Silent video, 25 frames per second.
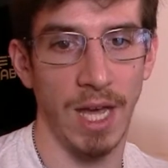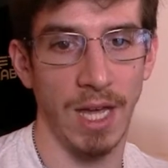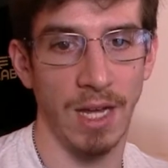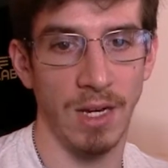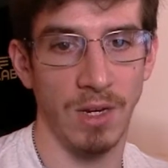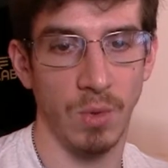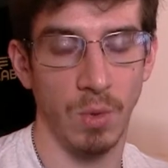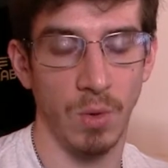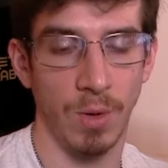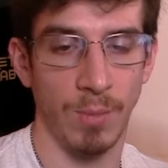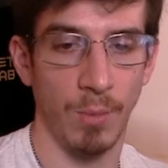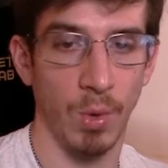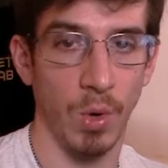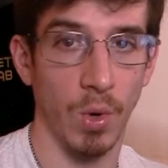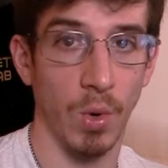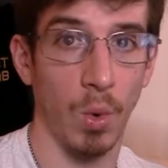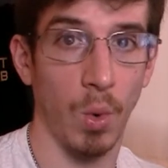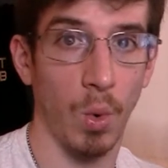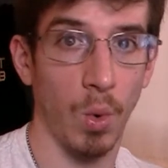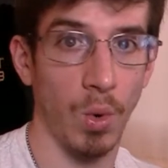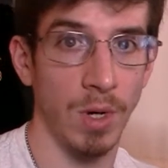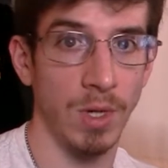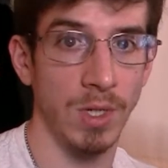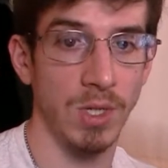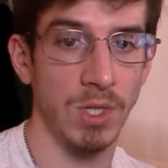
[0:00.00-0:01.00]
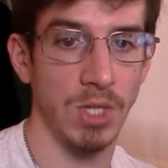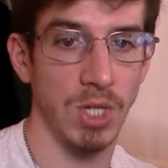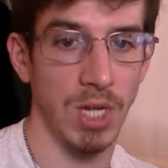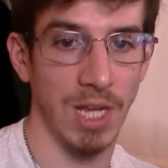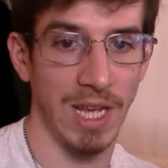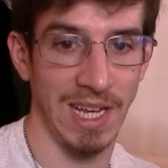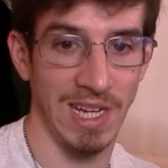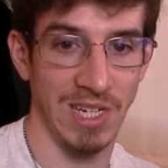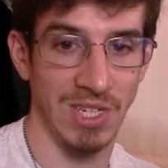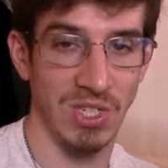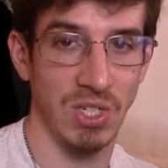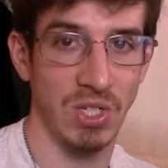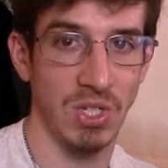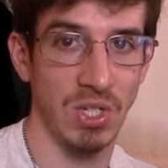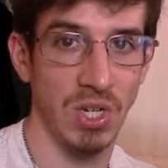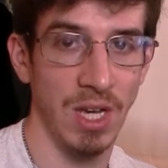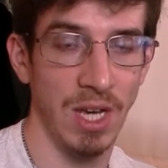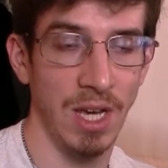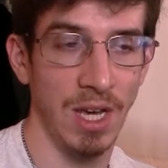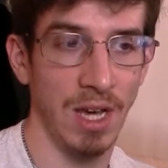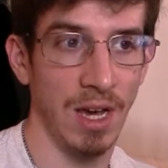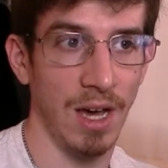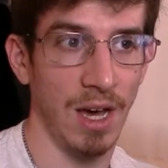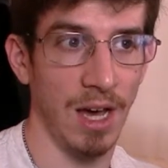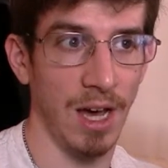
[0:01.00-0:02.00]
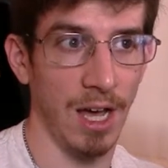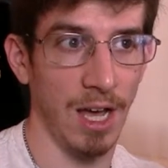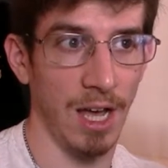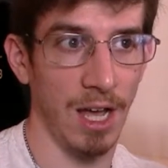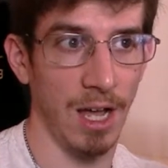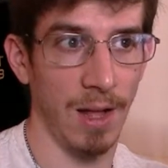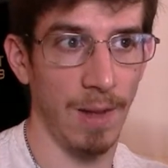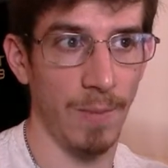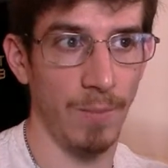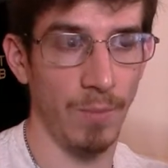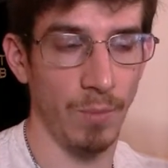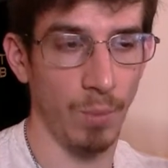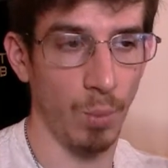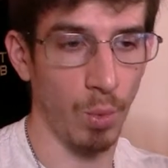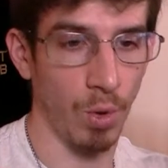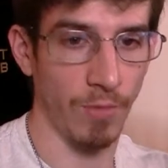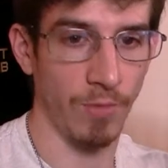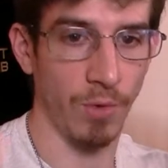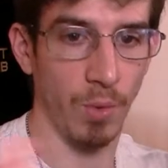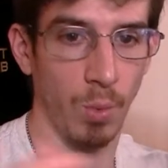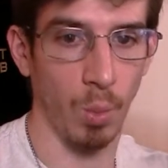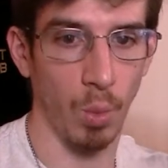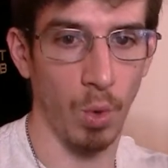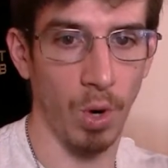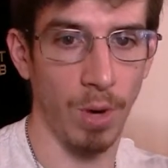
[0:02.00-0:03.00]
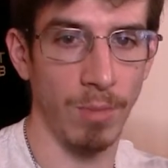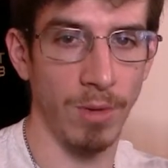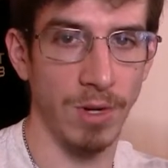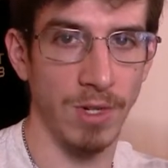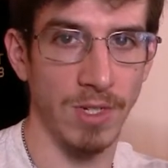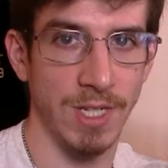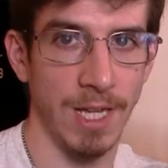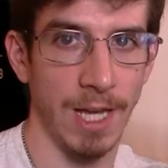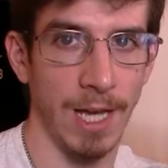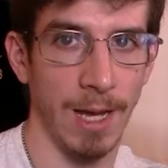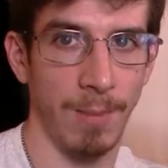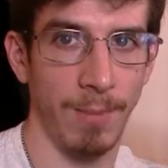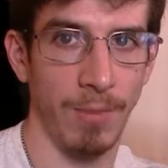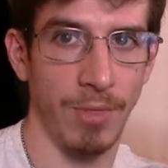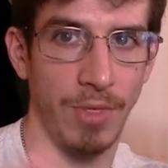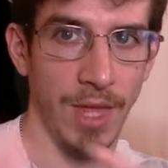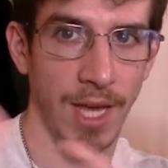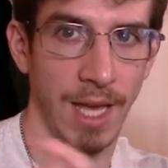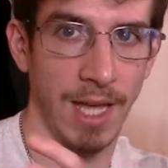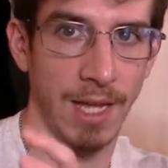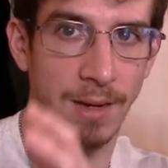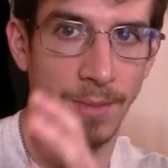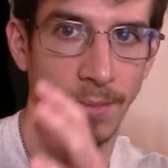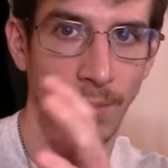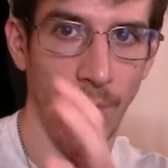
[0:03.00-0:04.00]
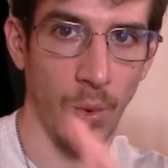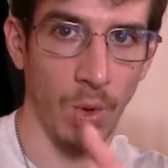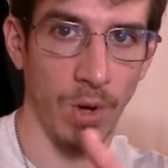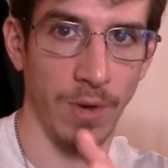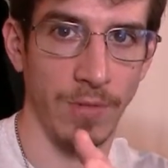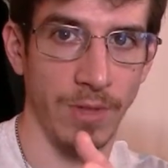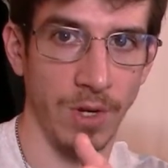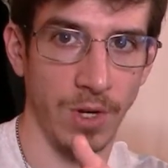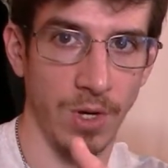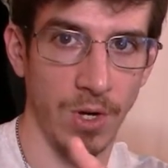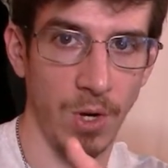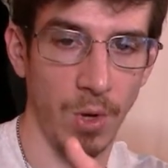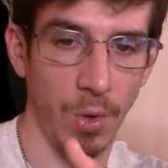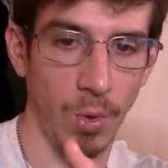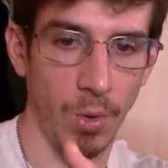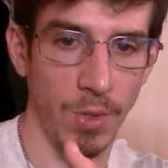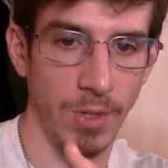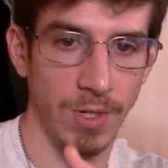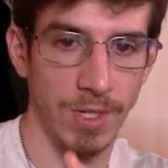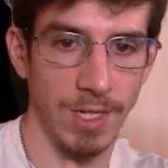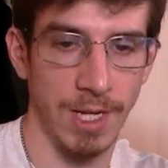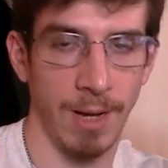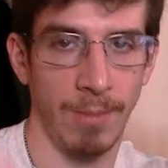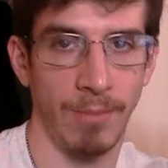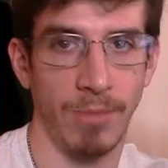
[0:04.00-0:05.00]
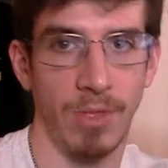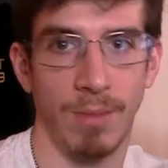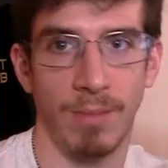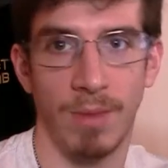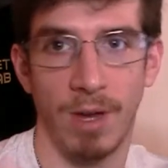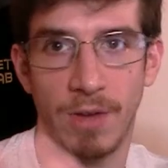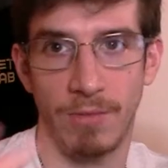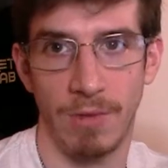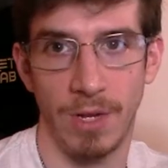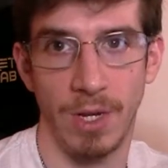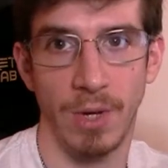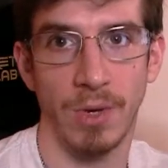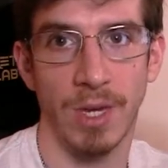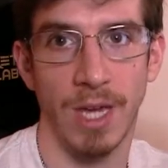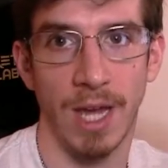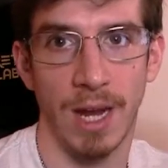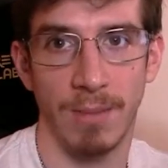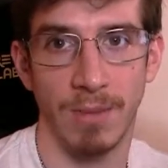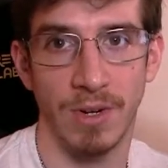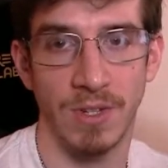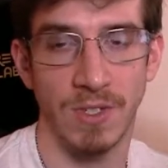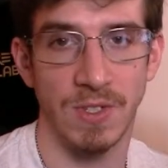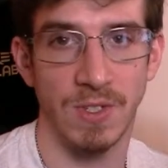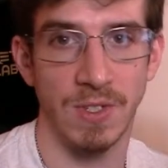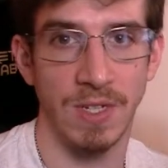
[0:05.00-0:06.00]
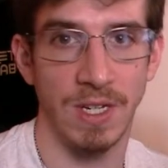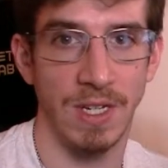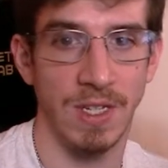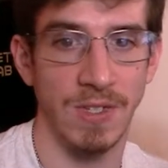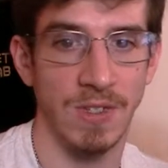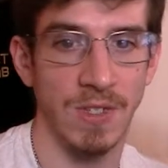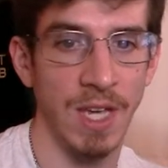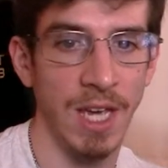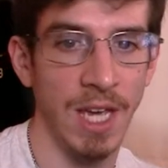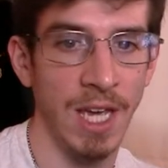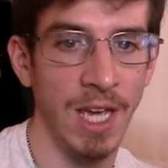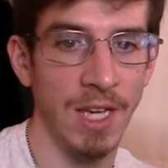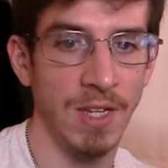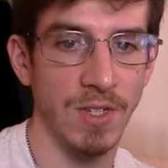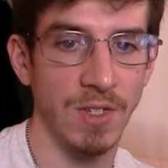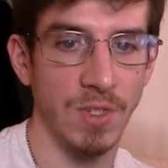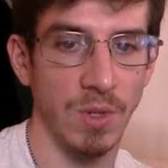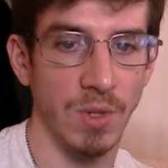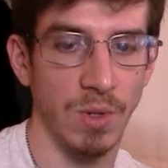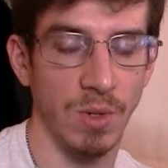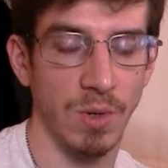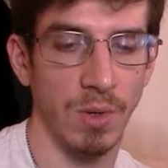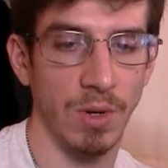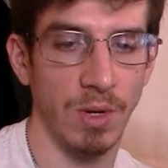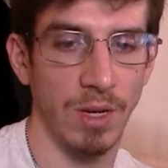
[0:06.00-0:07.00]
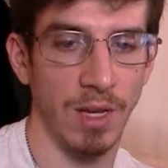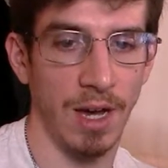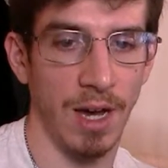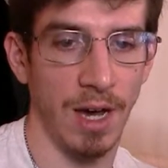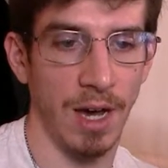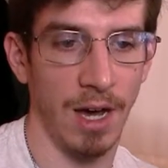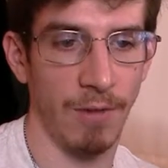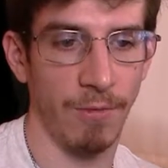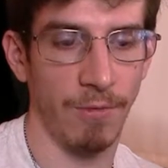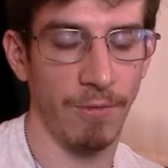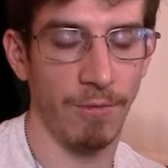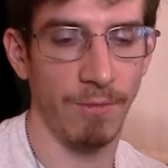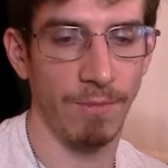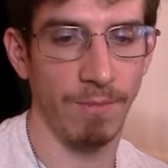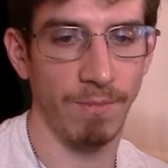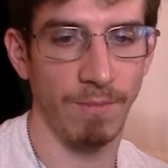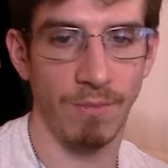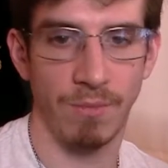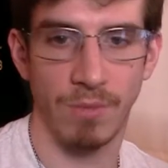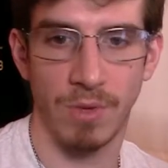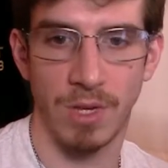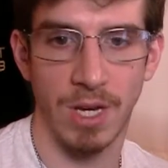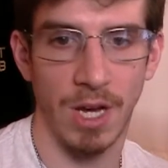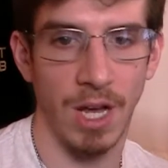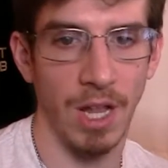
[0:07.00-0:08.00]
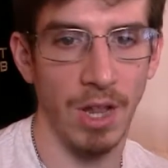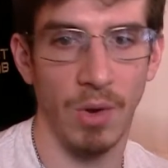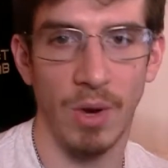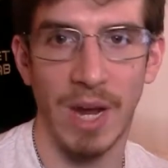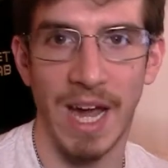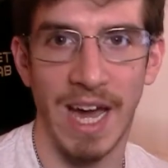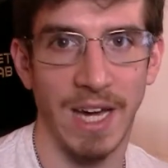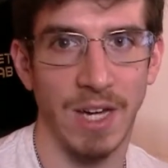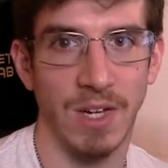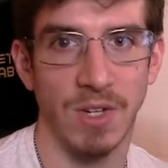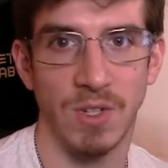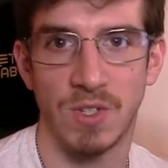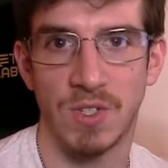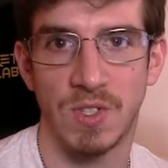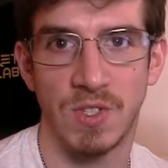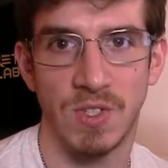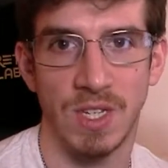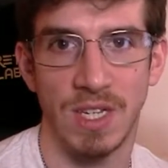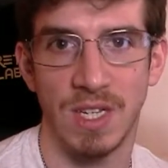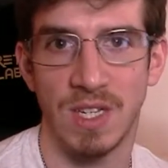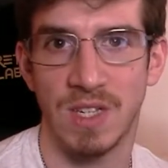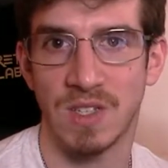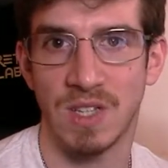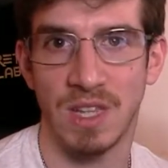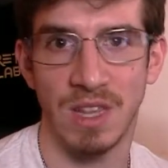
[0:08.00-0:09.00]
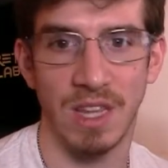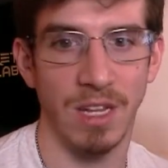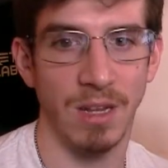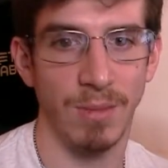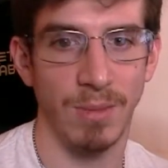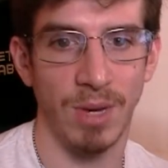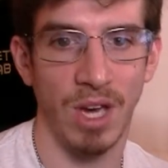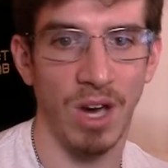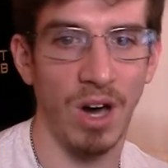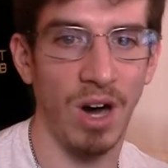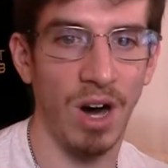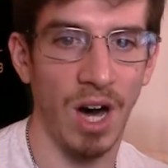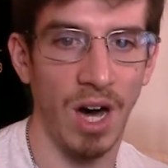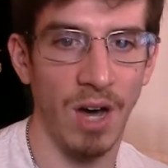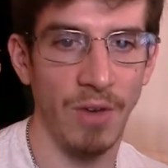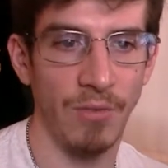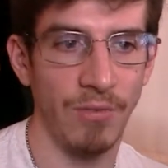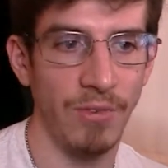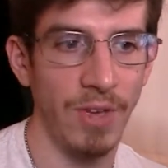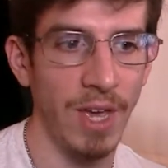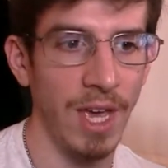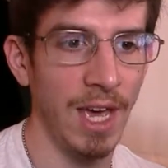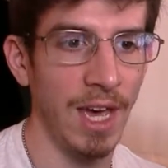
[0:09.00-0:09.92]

or more orange-ish, more of a warmer temp than more of the colder temp that my video camera sees. So color accuracy is a little bit off.